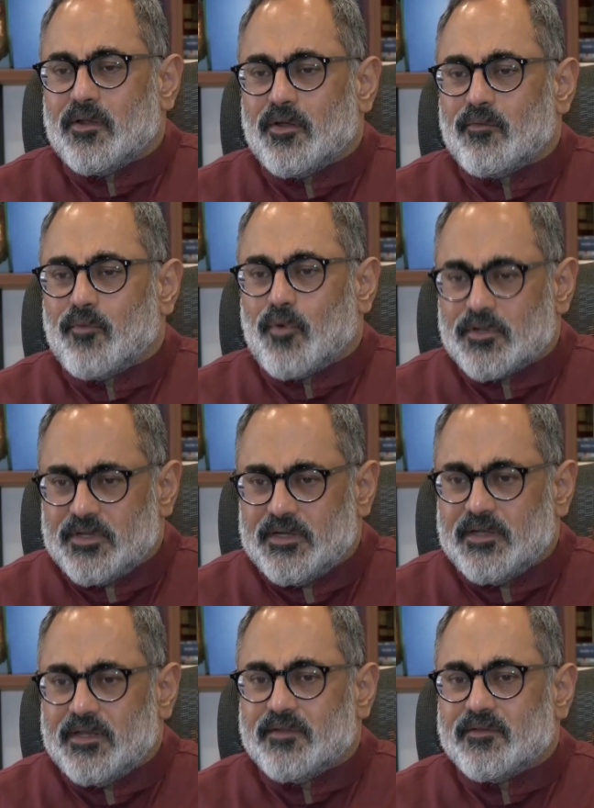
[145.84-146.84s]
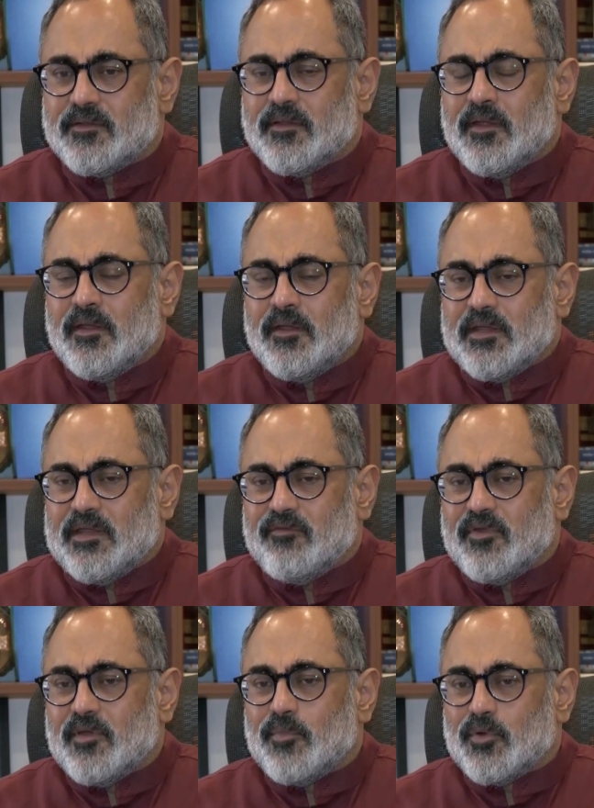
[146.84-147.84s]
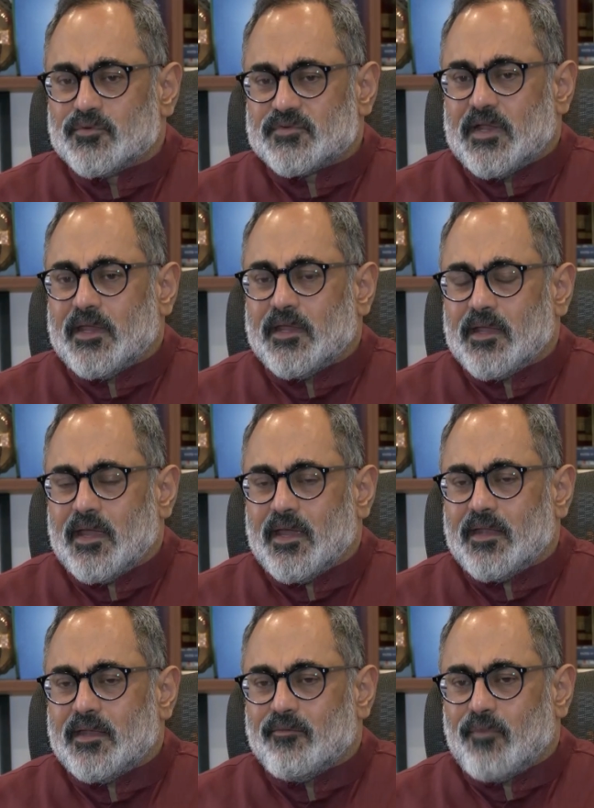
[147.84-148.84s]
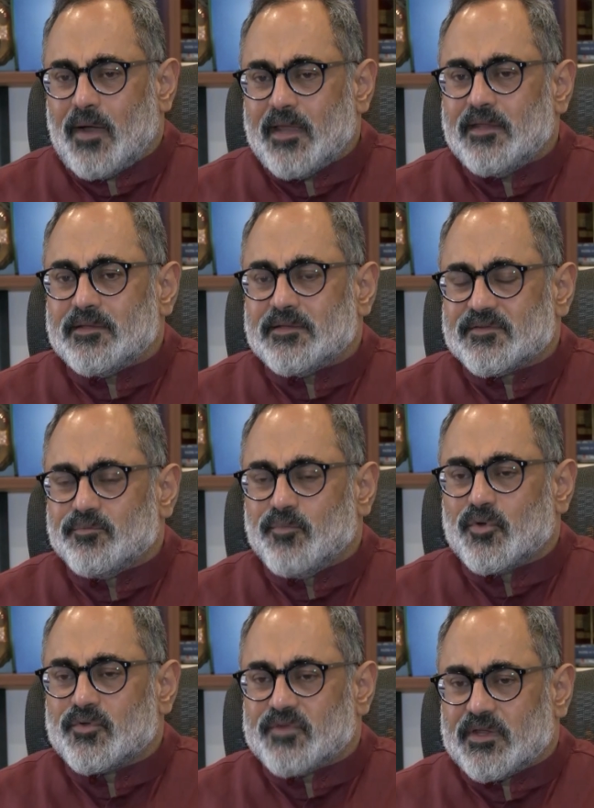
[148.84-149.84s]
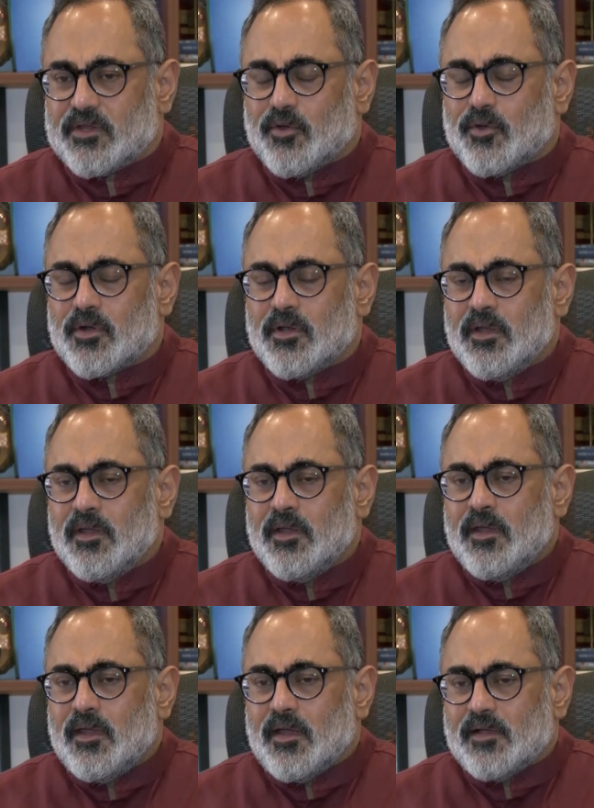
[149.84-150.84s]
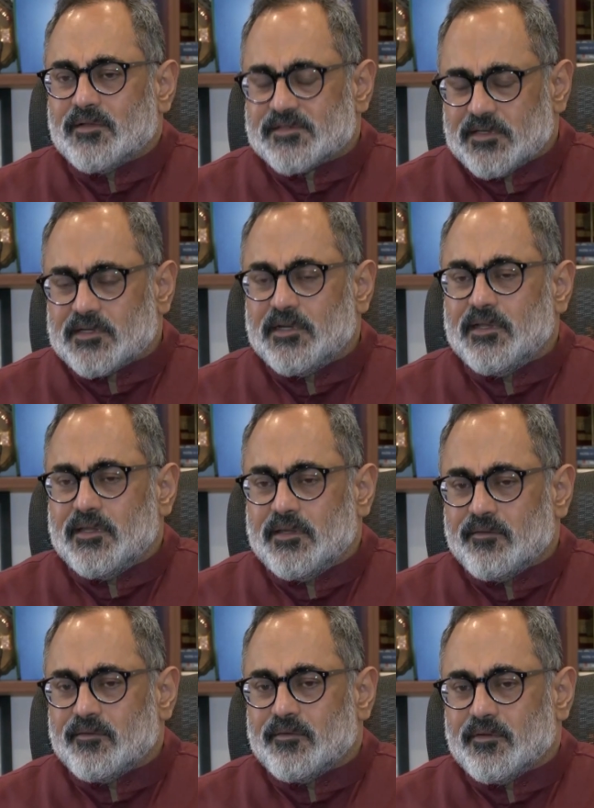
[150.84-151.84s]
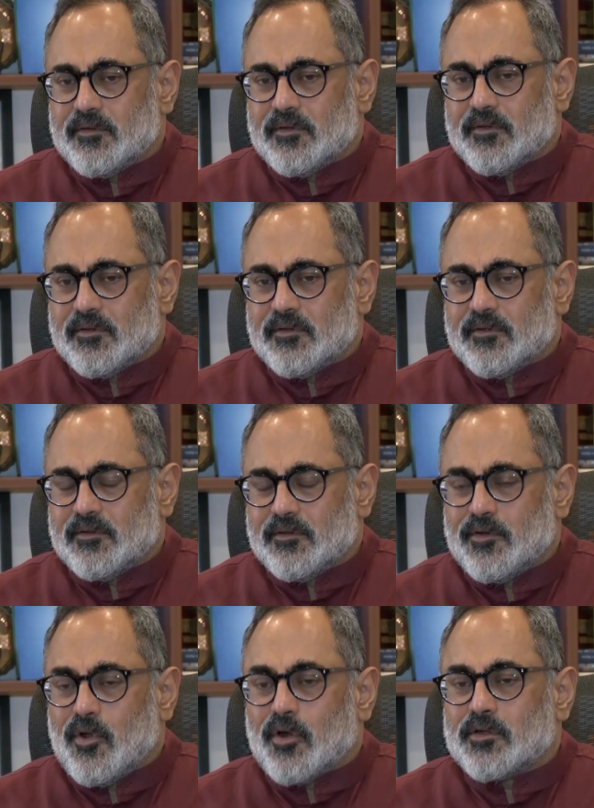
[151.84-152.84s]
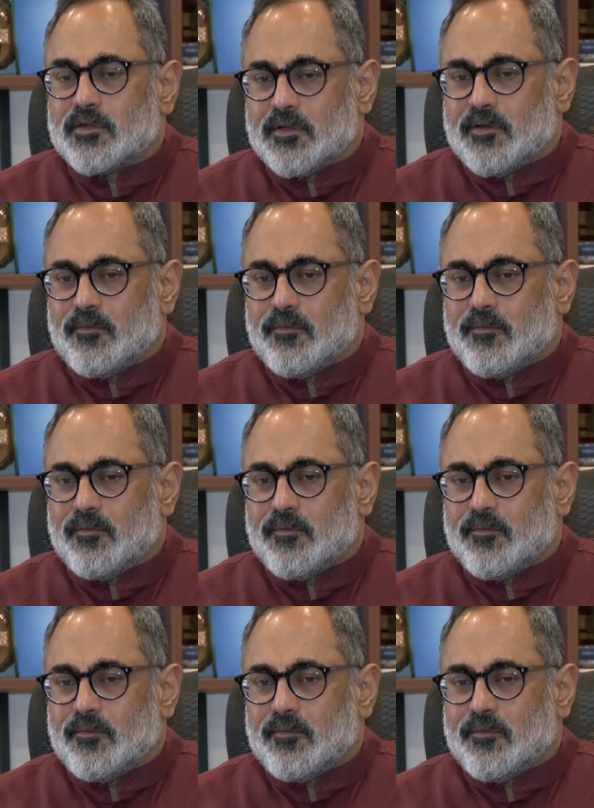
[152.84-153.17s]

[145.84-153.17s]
on what the Indian EVM looks like and why it is more secure and certainly not